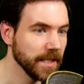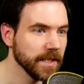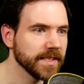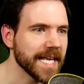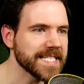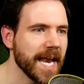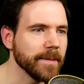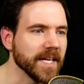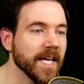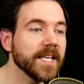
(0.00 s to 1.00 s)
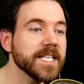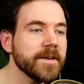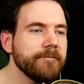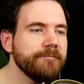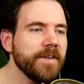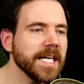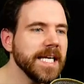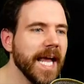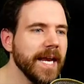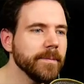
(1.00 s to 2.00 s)
That's an enemy. That's a
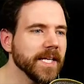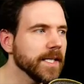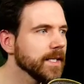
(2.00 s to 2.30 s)
fucking enemy.